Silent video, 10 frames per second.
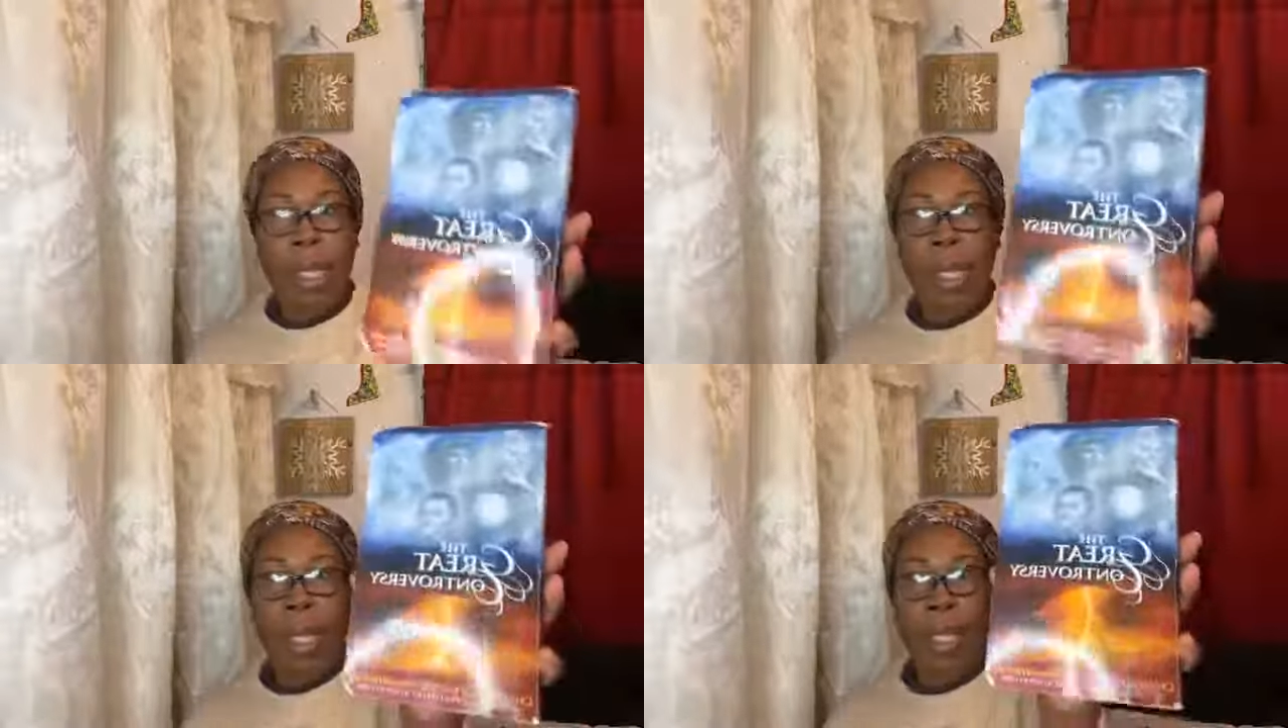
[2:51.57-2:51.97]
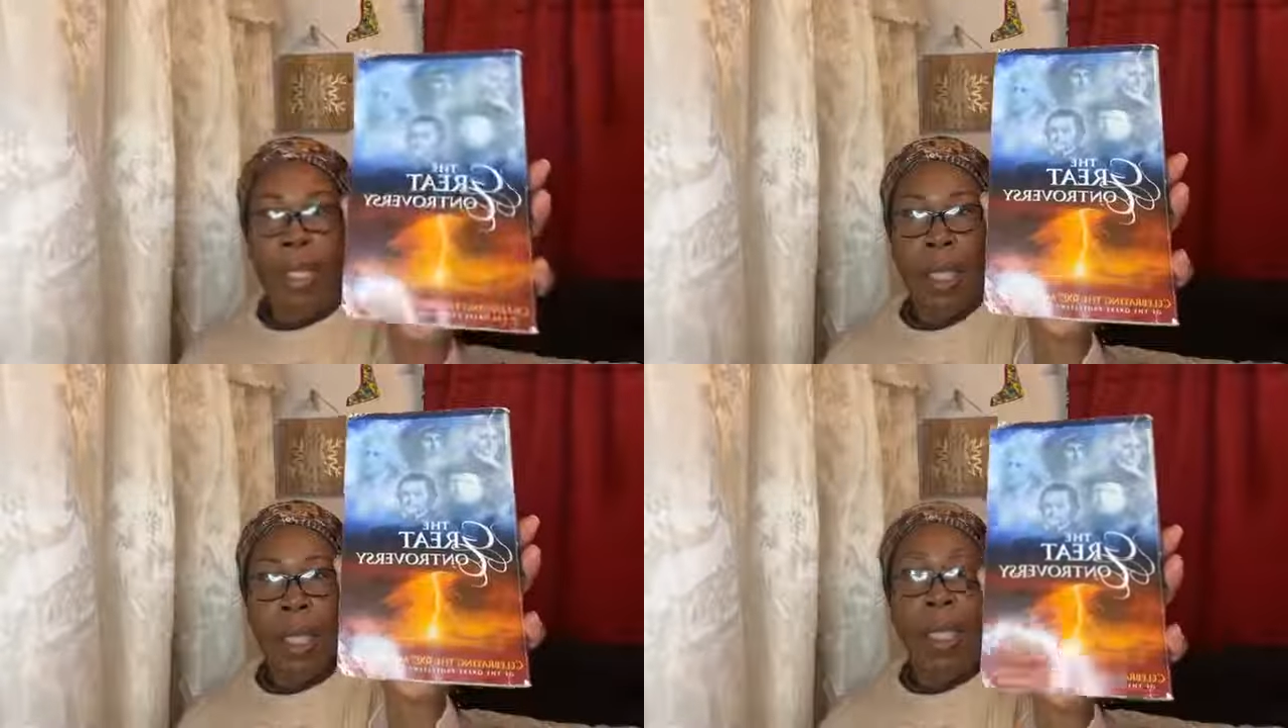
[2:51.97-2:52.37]
it's
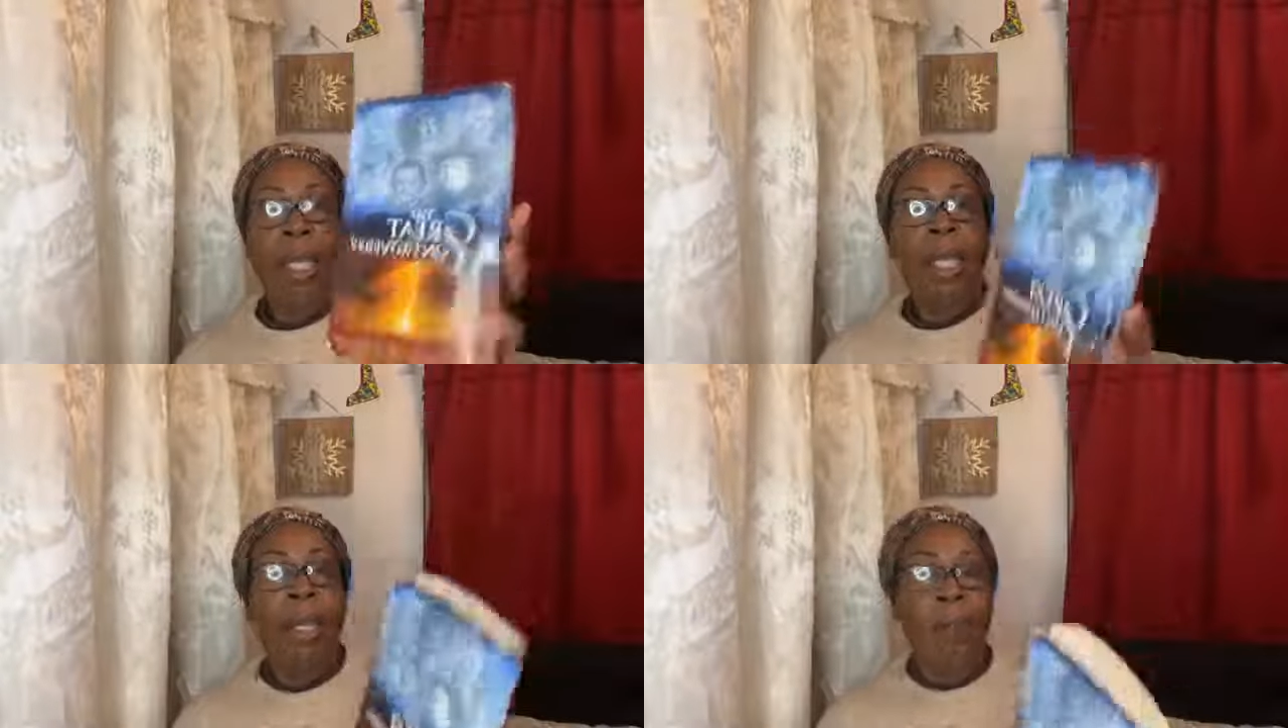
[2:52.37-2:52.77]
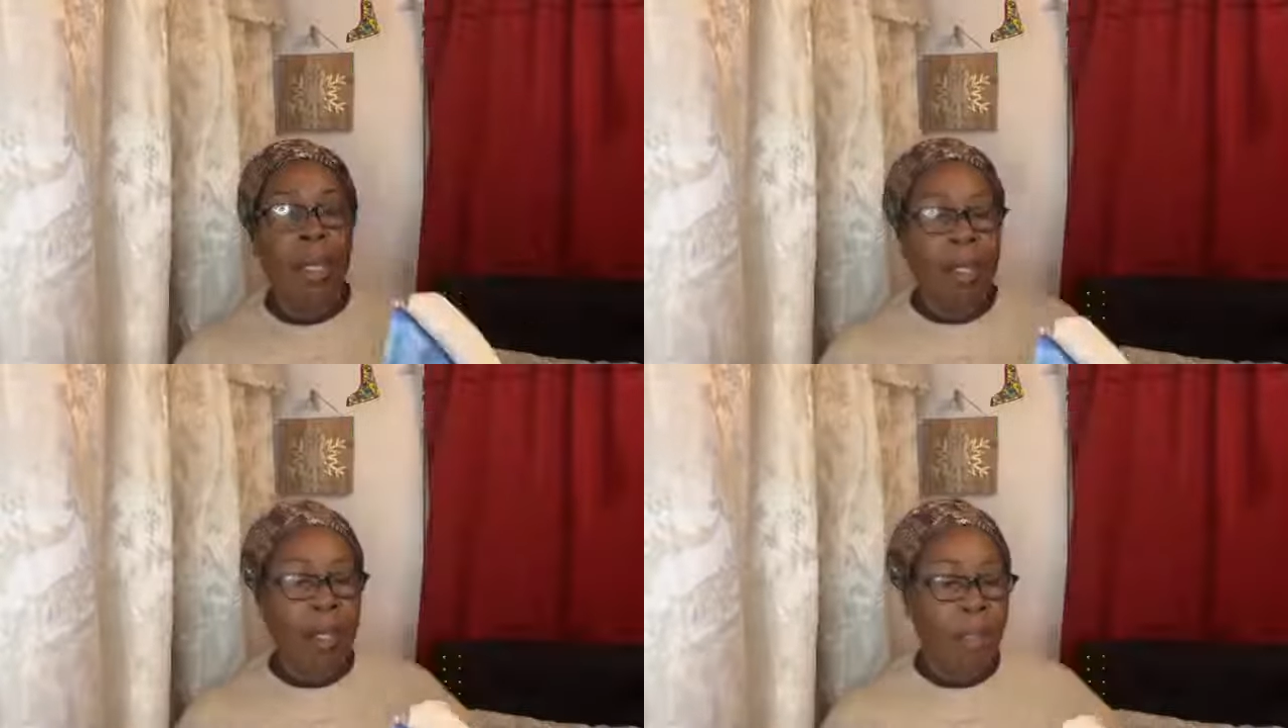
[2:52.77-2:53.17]
in here, my
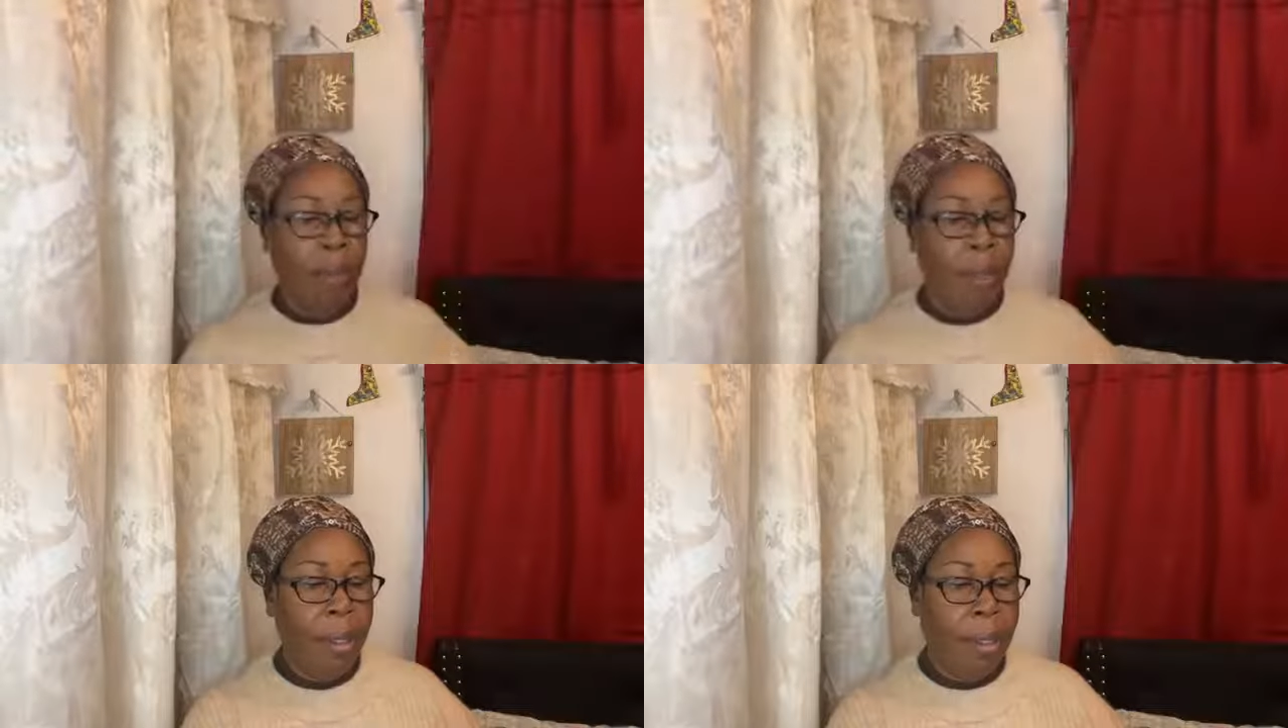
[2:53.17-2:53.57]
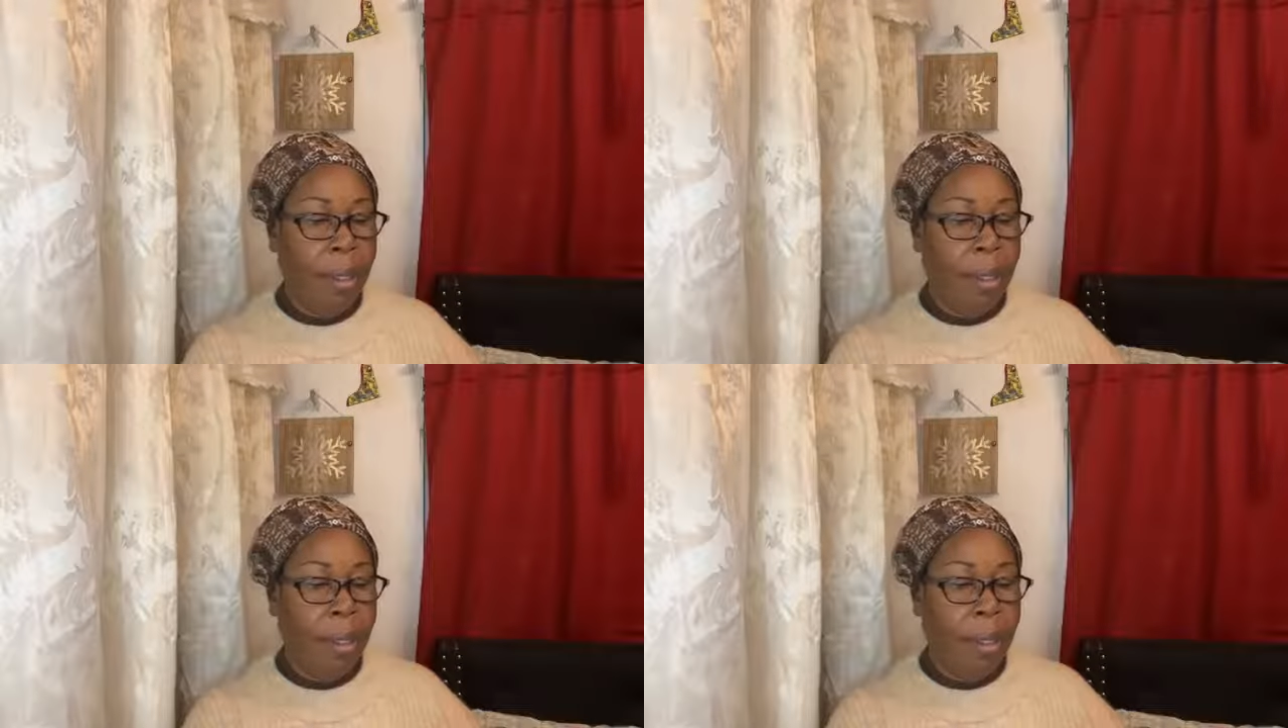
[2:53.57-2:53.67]
sister and brother.